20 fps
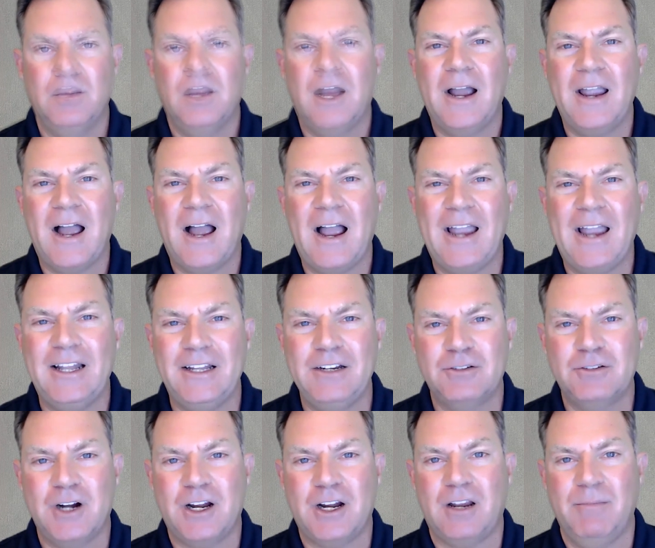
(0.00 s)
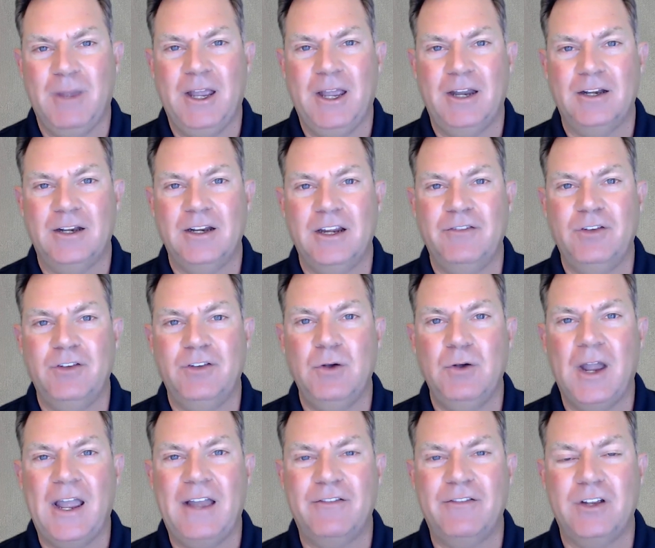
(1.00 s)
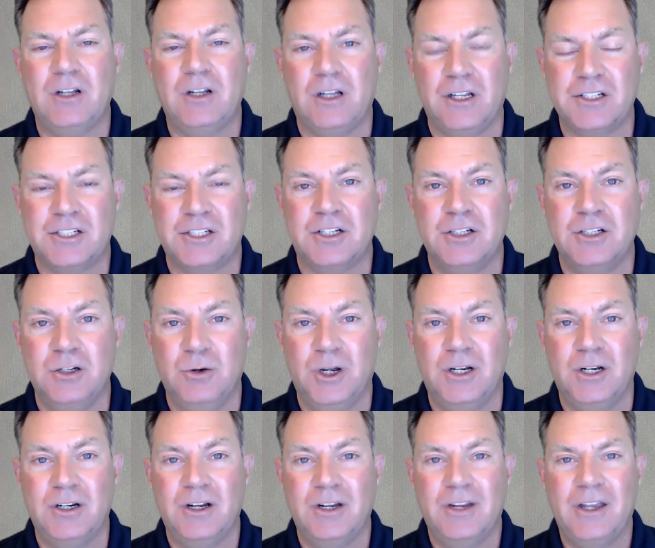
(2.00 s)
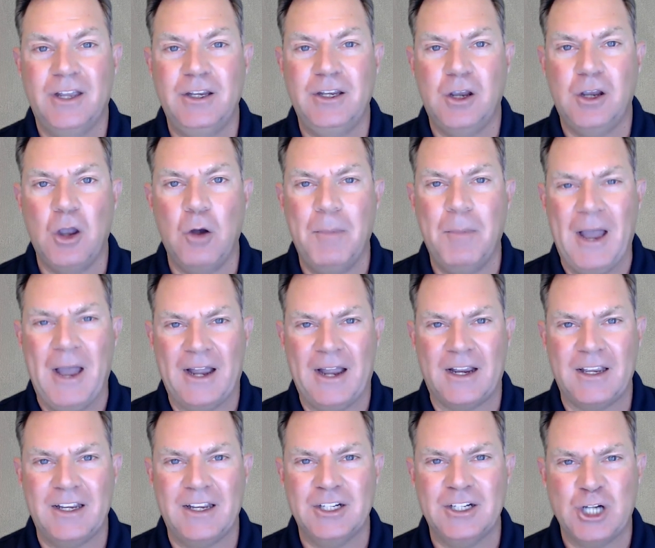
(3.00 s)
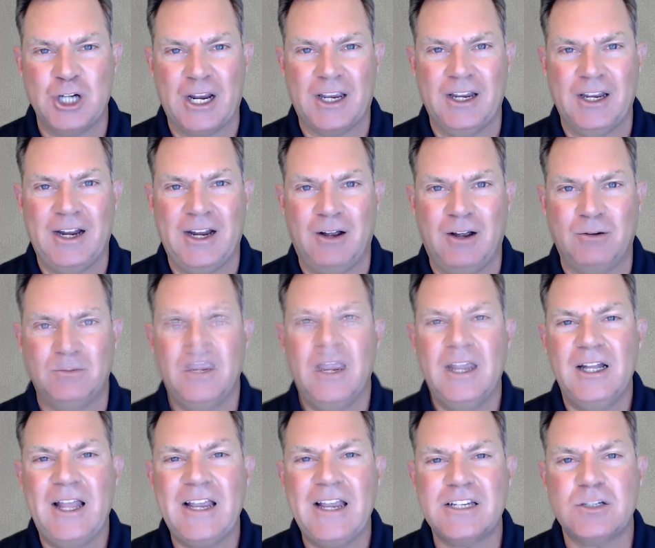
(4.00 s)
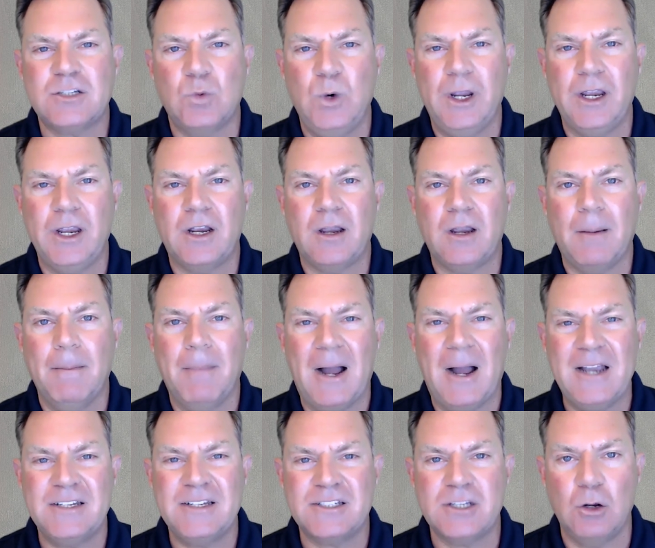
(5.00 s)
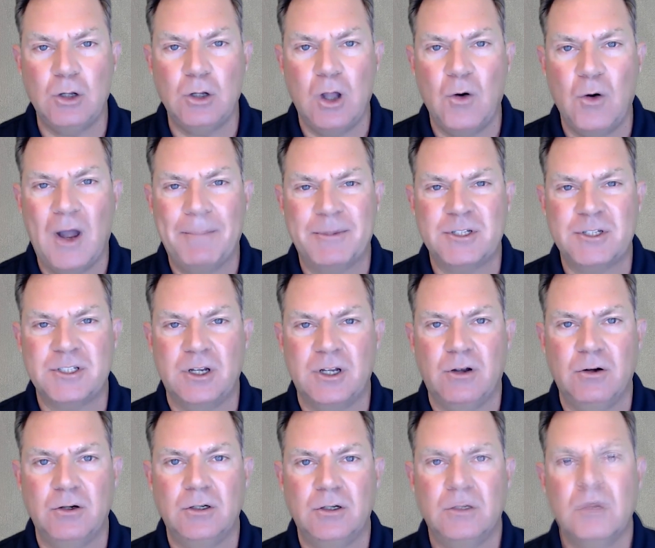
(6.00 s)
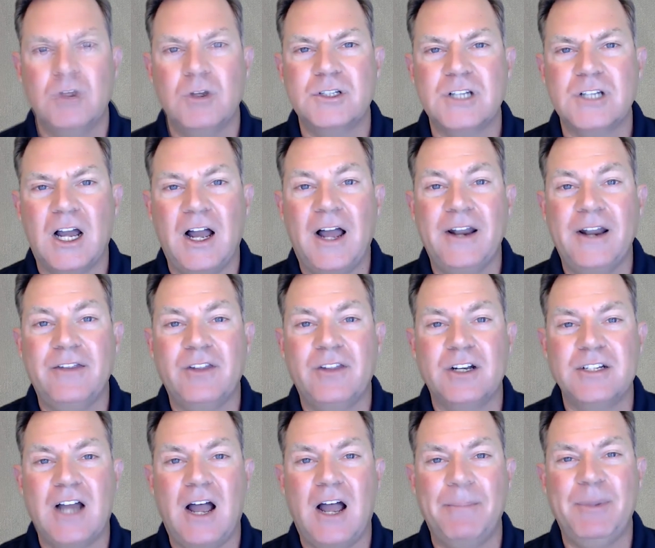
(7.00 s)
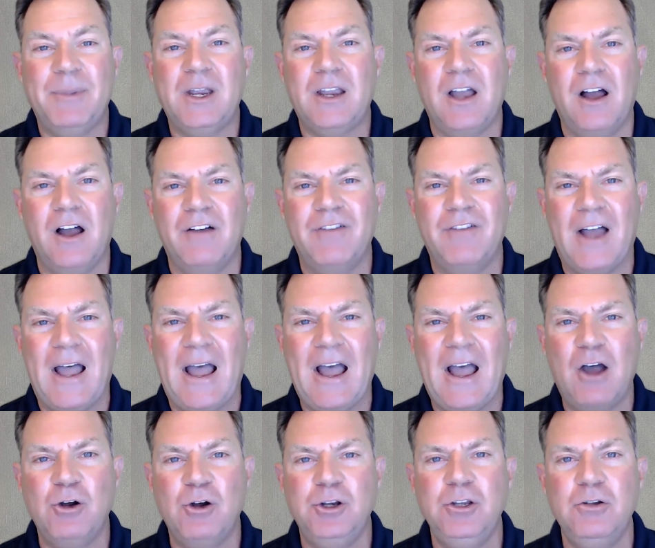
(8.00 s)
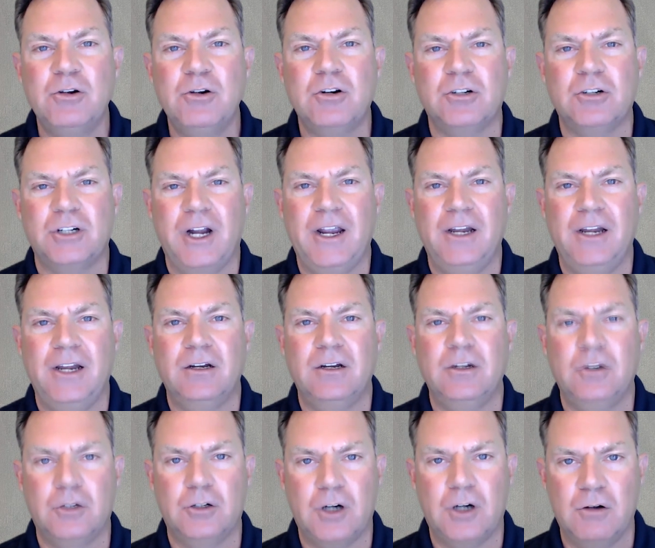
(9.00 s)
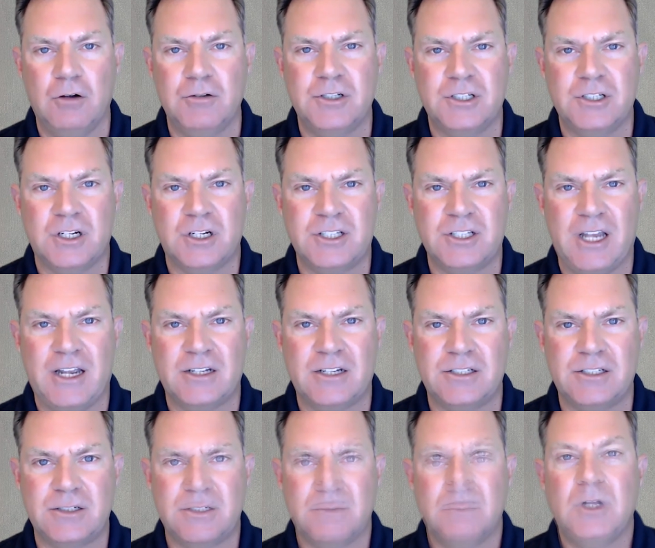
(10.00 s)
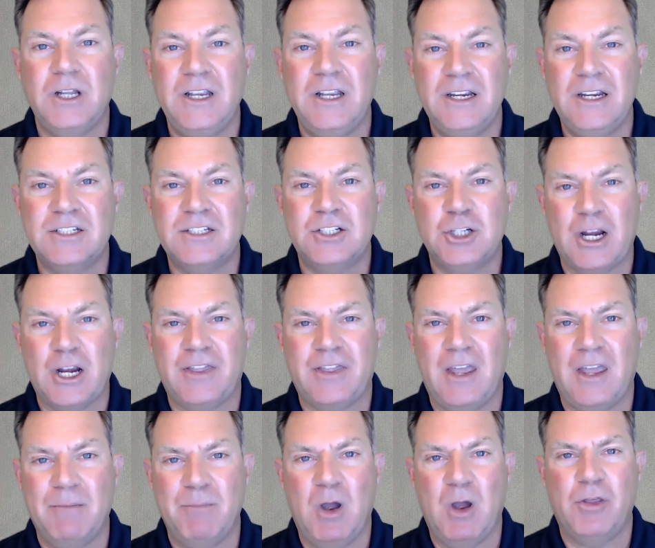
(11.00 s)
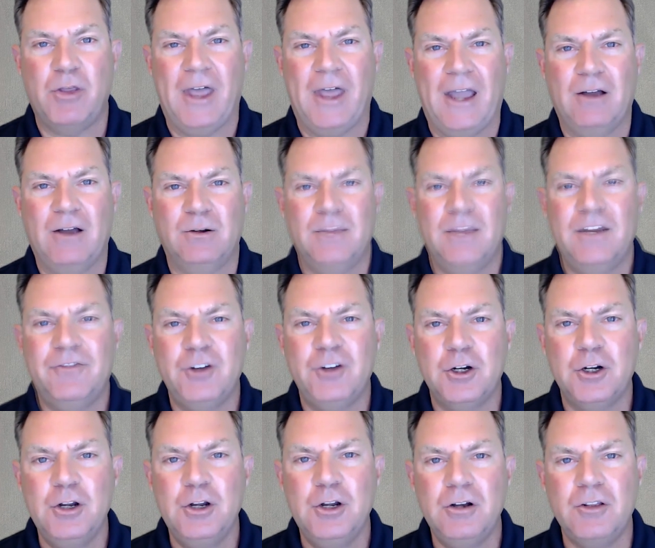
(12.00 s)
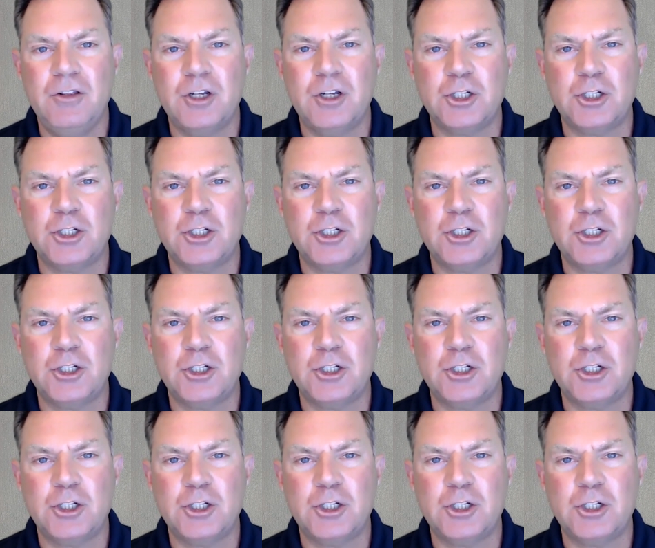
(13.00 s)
I highly recommend, if you haven't listened to it, that you go back and check it out. And last week, my solo episode was on the topic of how do you create your own success. Please check them both out. And if you're new to the